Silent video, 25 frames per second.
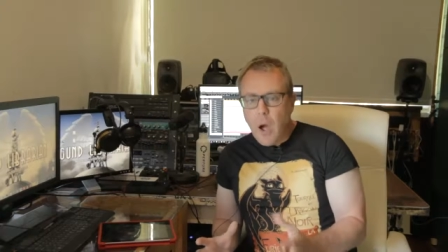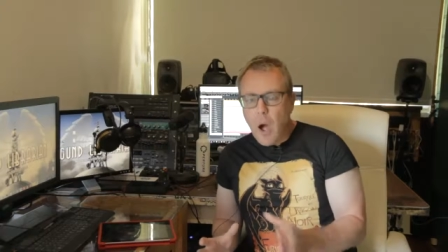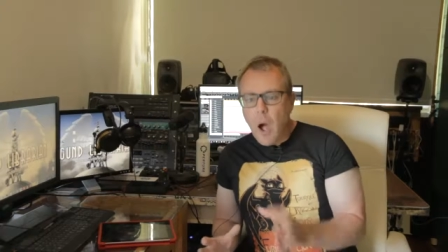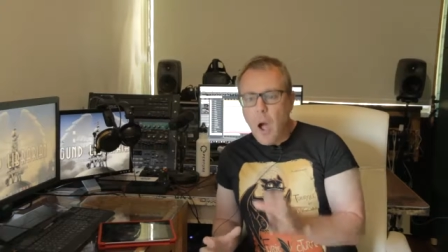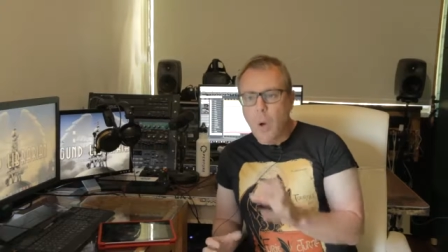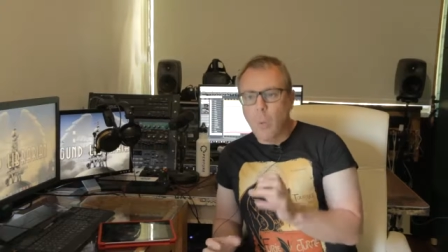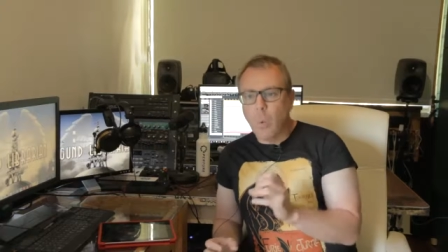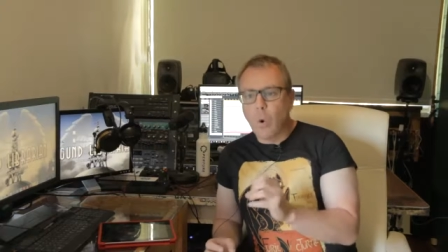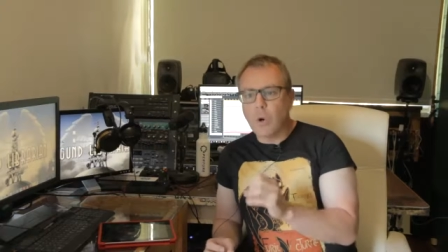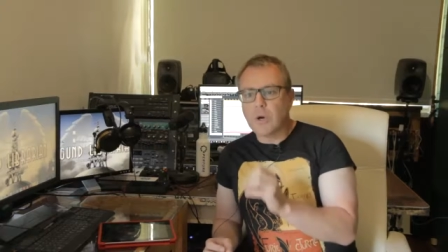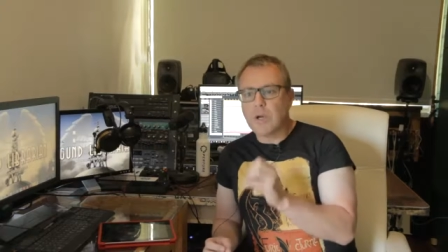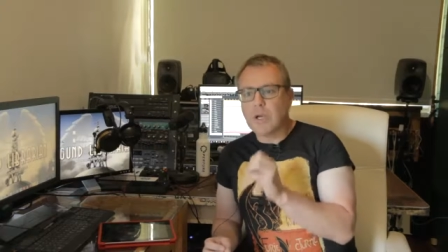
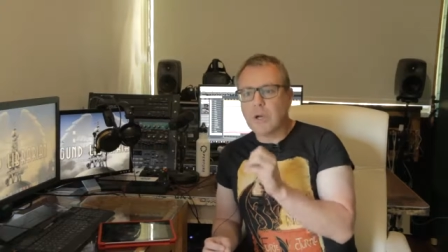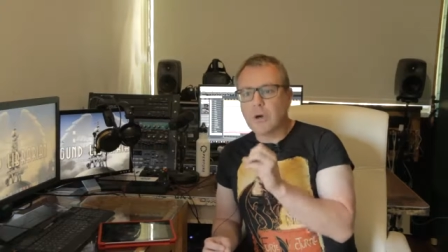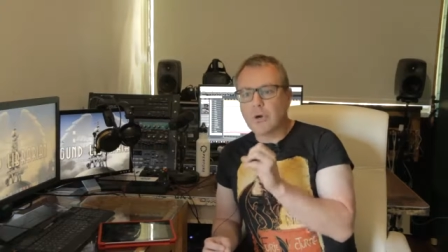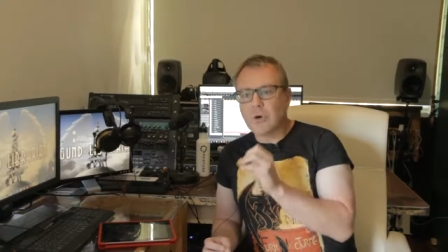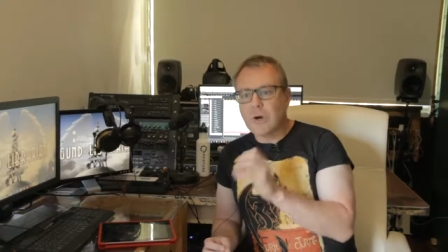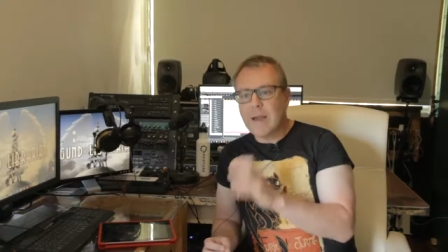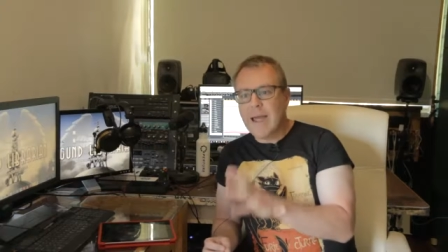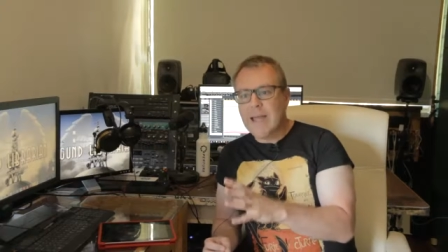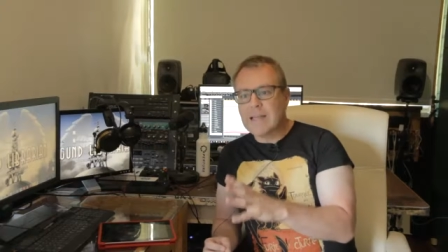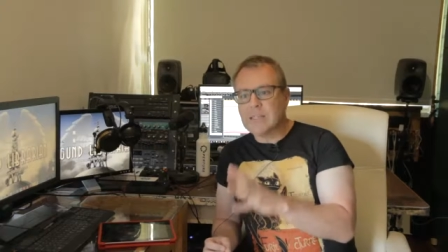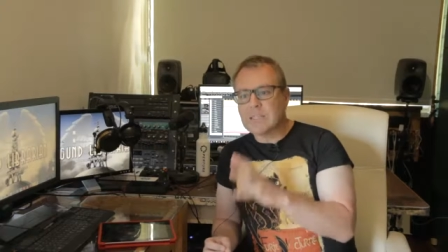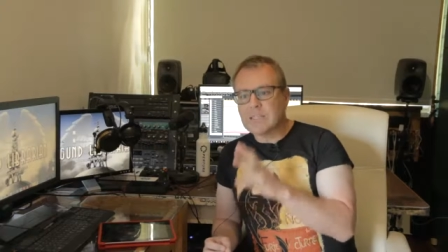I want to
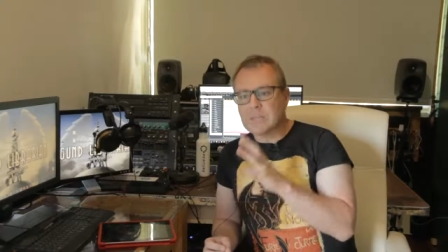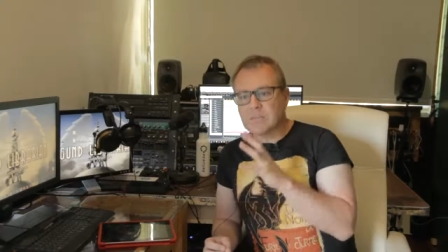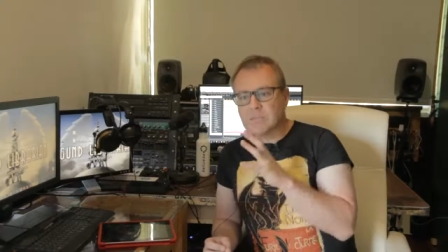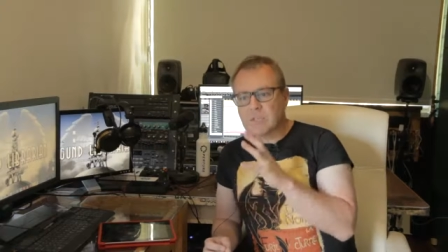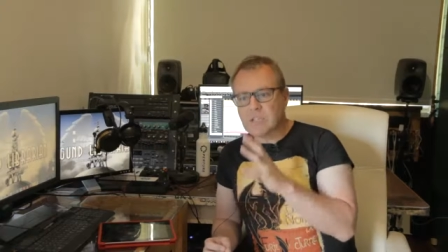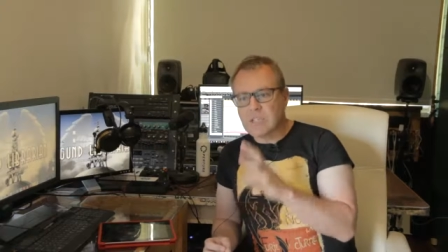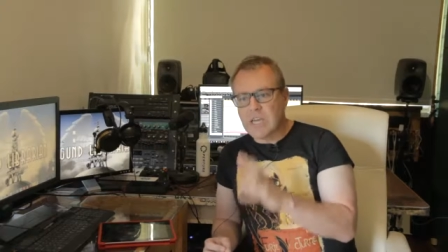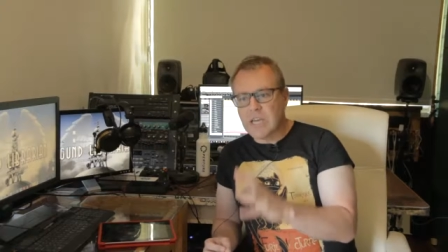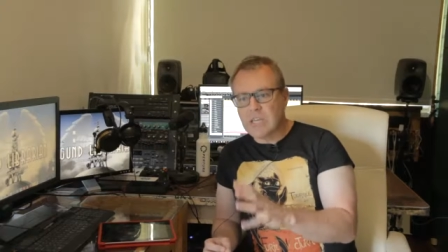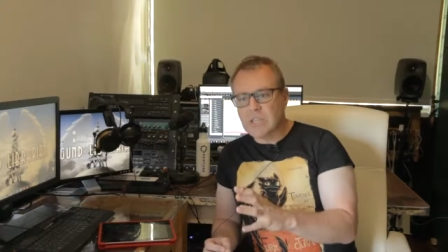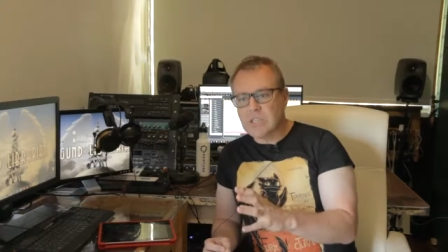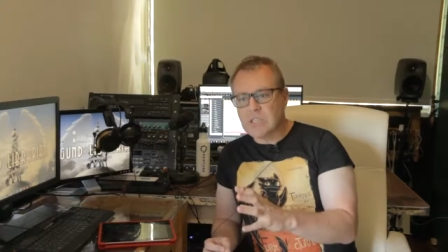create some
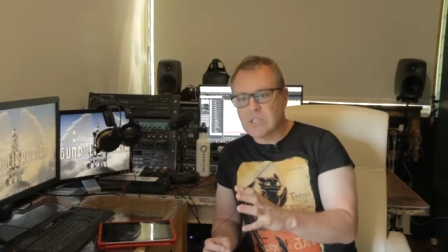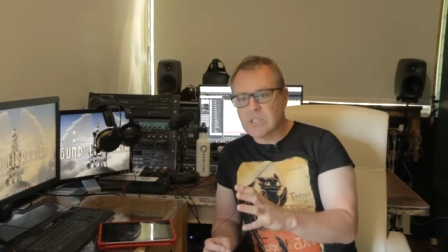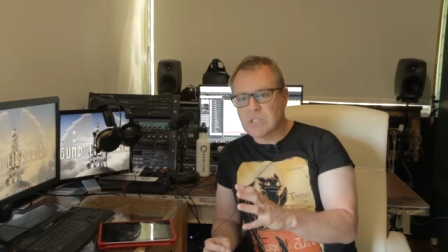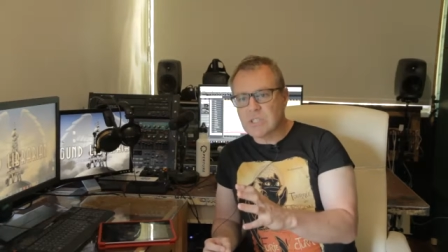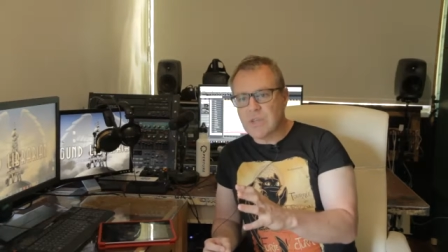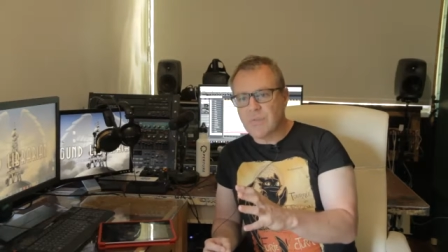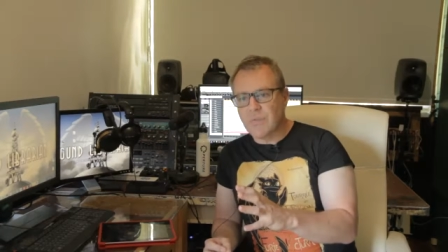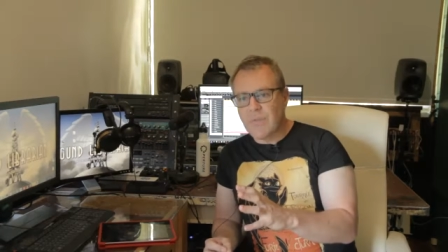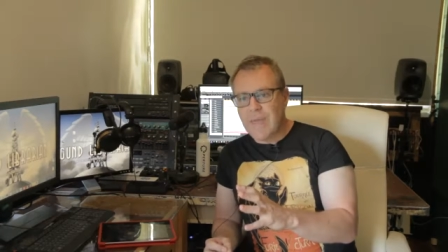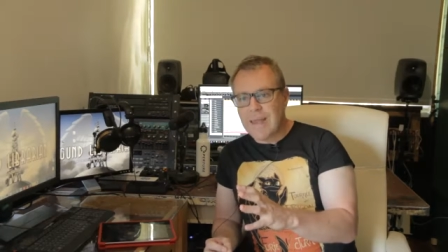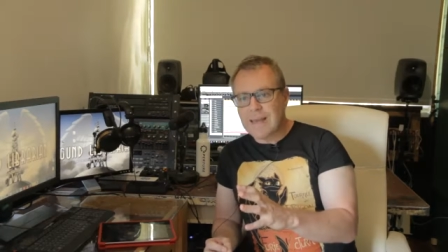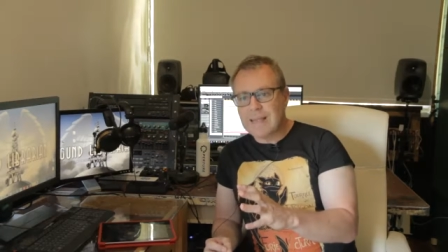sessions
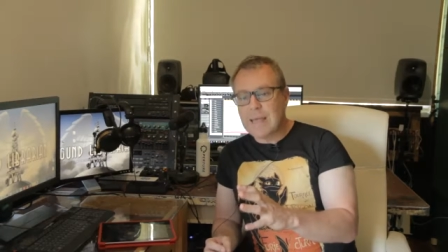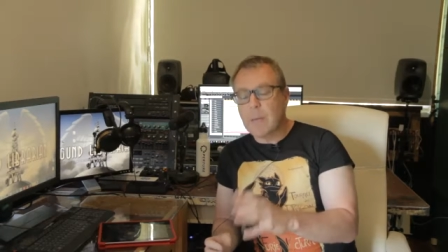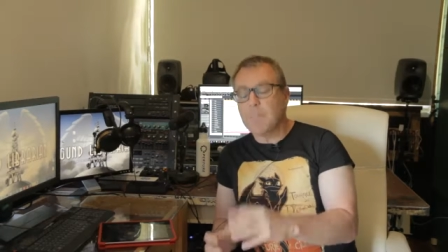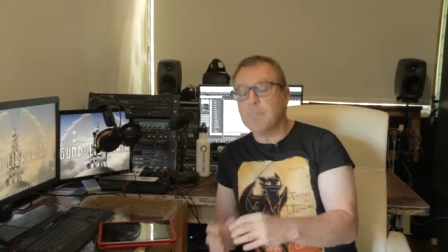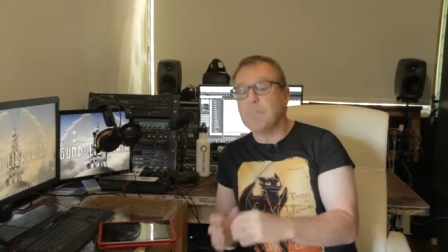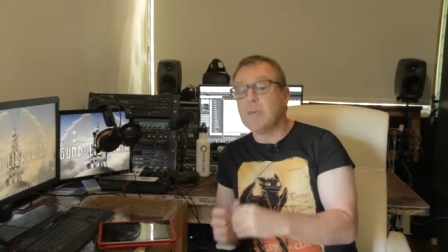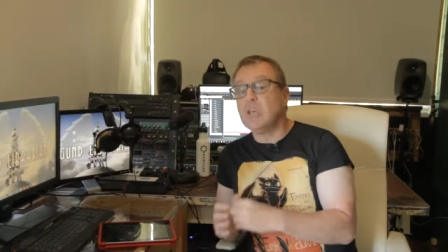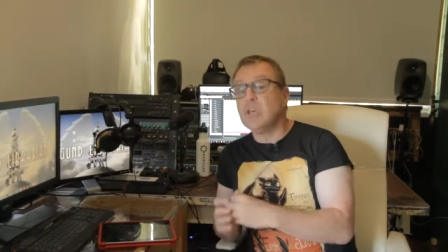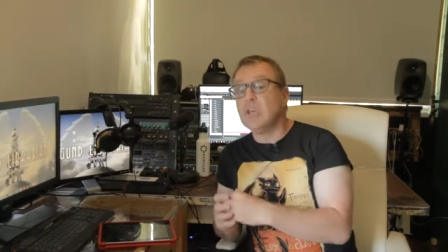that then can be